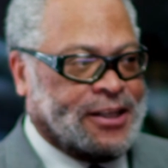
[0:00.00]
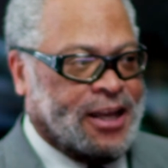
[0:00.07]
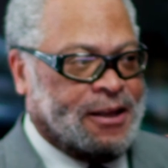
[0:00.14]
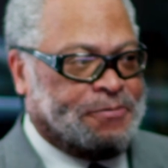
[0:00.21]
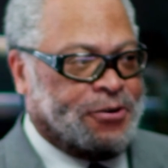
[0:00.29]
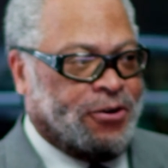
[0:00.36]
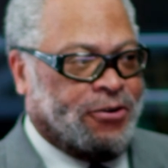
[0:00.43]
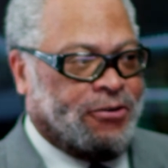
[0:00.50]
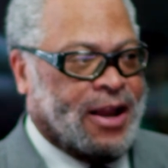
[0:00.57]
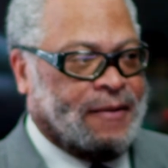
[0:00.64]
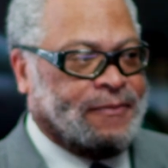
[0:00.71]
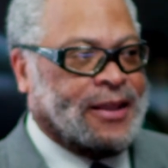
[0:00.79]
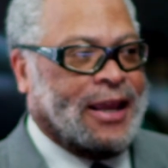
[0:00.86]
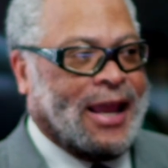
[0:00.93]
program,
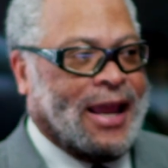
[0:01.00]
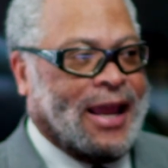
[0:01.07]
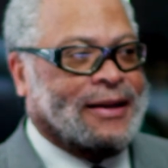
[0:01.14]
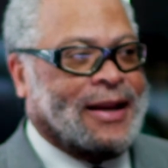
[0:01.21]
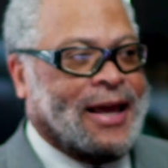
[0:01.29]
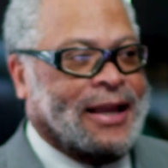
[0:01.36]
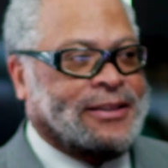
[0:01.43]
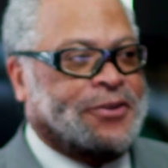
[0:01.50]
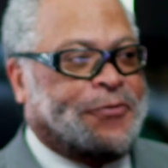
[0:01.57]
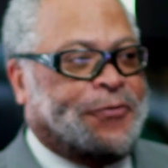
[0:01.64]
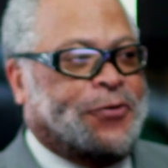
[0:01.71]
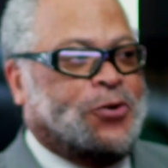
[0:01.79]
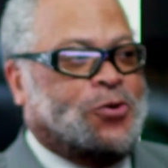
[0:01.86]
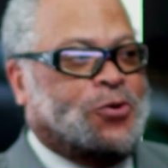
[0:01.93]
they had like the
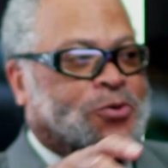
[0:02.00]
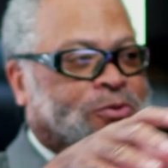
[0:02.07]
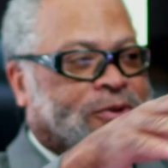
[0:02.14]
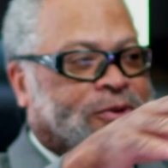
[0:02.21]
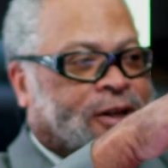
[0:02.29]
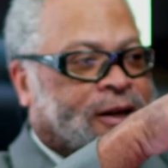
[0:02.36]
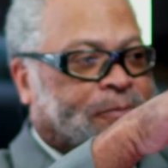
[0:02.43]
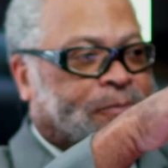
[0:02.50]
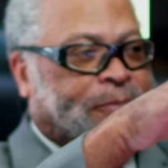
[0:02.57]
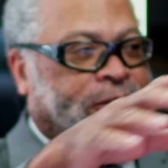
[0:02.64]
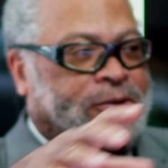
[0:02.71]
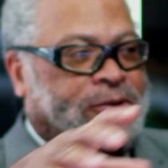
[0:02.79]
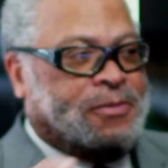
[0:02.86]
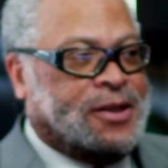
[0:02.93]
food
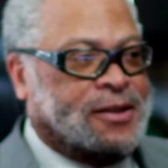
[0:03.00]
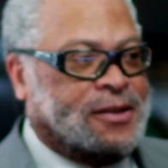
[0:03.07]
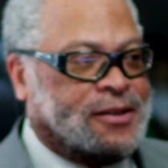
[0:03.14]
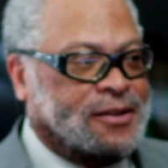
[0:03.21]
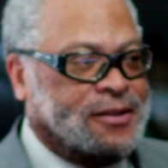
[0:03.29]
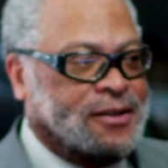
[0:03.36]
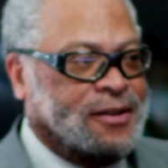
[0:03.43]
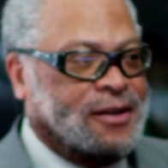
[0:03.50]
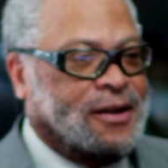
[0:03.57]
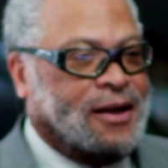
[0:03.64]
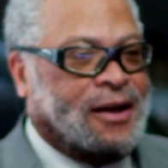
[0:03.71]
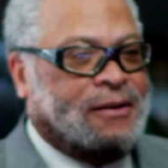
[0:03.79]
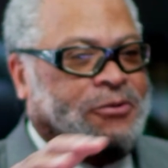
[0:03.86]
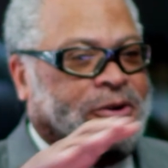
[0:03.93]
pyramid,
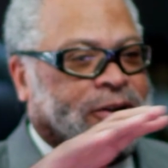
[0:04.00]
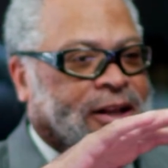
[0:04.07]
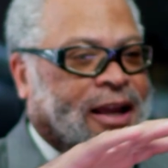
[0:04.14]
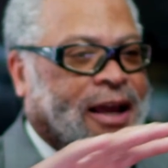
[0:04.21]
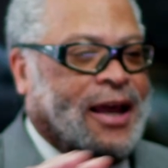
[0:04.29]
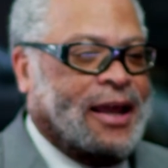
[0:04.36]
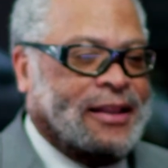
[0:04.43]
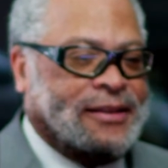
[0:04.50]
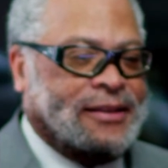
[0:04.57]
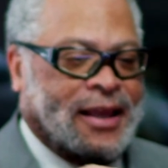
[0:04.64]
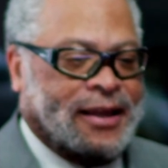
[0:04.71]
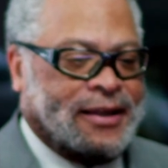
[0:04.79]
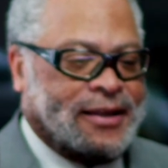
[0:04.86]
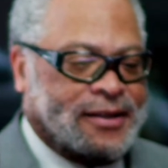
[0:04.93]
where they had
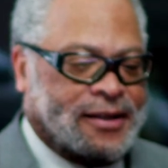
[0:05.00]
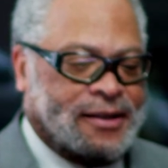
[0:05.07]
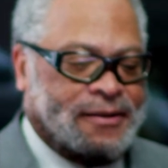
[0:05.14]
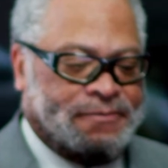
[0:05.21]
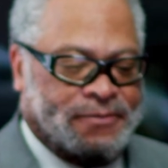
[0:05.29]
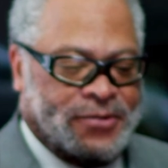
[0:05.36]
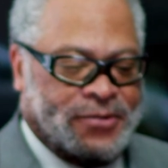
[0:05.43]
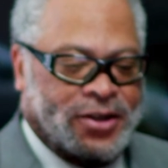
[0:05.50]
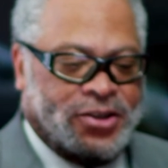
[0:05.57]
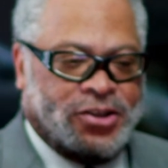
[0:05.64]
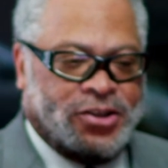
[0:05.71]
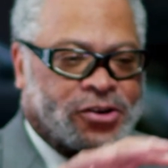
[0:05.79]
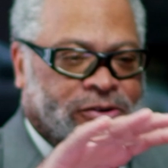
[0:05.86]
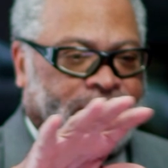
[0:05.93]

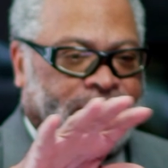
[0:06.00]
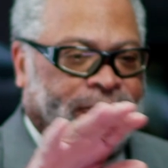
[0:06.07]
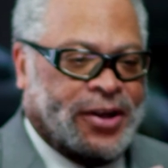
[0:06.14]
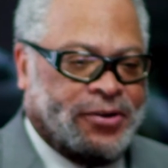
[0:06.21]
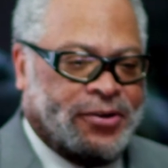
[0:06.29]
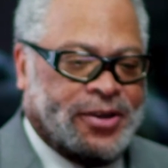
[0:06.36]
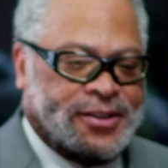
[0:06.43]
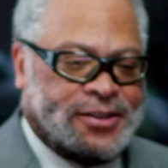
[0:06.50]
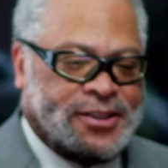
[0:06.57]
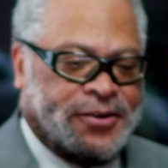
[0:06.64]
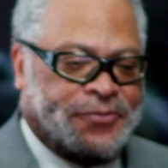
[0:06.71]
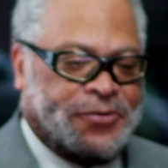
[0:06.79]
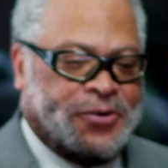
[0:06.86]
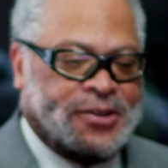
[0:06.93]
the various
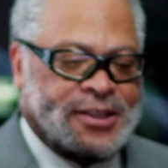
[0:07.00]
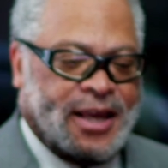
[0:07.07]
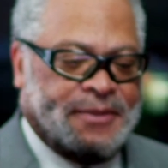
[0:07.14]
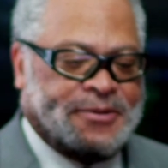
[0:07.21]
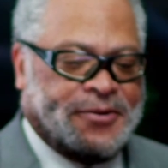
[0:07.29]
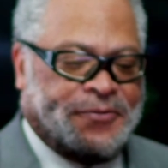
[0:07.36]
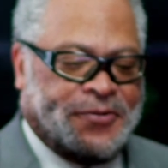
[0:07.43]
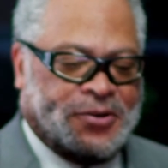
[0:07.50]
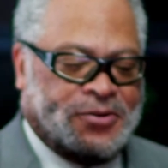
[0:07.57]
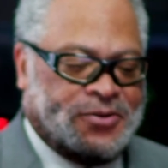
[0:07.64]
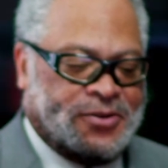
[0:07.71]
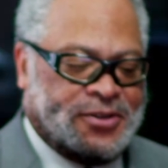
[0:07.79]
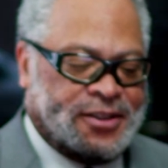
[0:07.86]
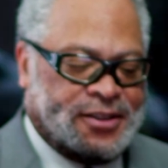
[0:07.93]
different types of
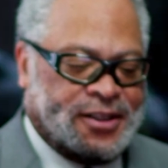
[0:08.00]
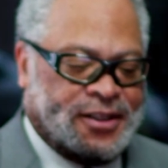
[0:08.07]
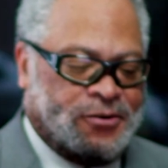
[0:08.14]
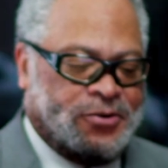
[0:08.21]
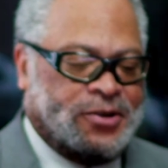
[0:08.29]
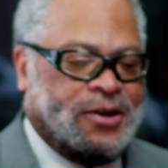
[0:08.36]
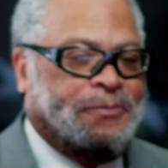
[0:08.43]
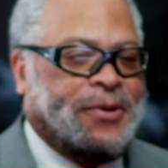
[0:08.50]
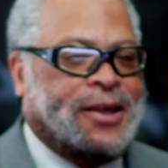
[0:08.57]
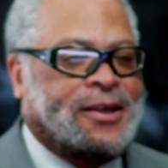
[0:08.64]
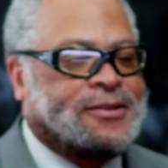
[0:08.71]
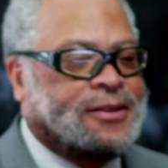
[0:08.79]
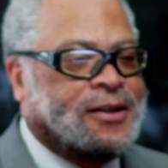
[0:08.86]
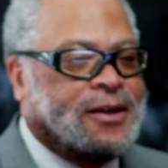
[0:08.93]
foods, and then on the
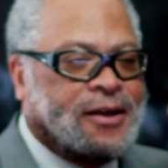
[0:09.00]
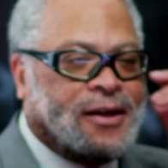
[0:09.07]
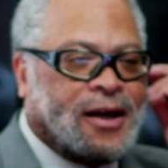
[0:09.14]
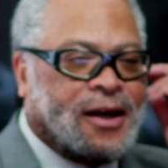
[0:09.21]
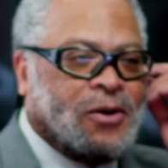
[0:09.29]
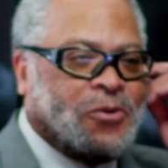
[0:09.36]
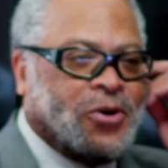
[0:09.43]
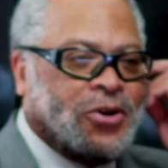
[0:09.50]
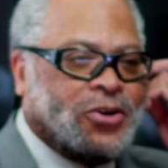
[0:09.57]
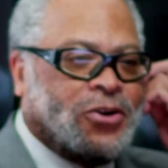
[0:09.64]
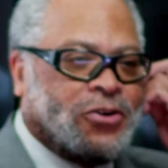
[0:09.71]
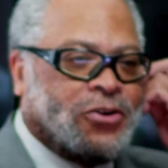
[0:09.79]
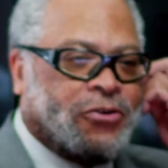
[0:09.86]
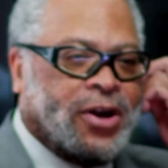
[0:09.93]
base were your
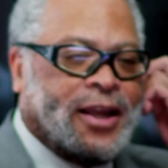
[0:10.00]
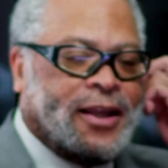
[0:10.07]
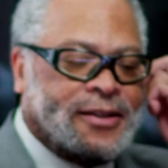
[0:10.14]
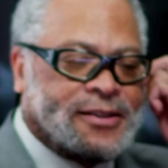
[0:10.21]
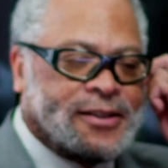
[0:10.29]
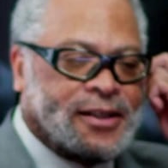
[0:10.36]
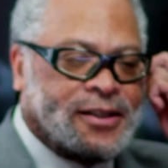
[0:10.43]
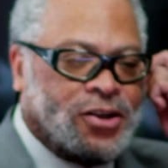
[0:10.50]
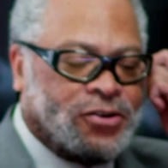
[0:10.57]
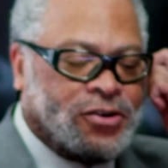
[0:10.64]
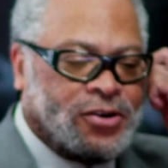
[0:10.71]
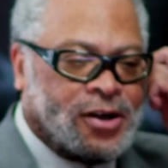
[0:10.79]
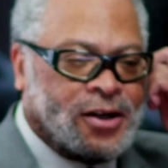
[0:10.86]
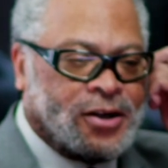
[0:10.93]
grains and your
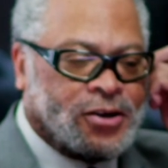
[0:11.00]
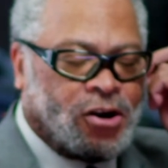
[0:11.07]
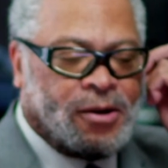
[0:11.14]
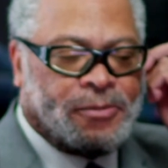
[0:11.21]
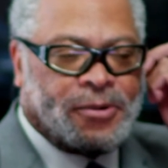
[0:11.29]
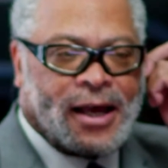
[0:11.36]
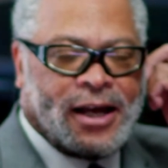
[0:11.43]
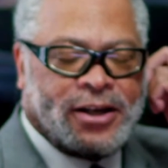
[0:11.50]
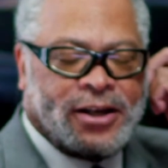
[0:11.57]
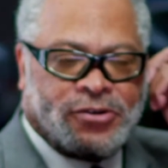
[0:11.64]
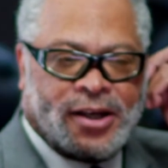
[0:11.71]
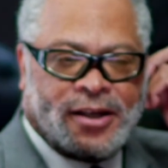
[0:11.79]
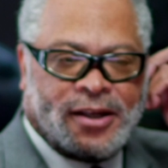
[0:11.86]
carbohydrate.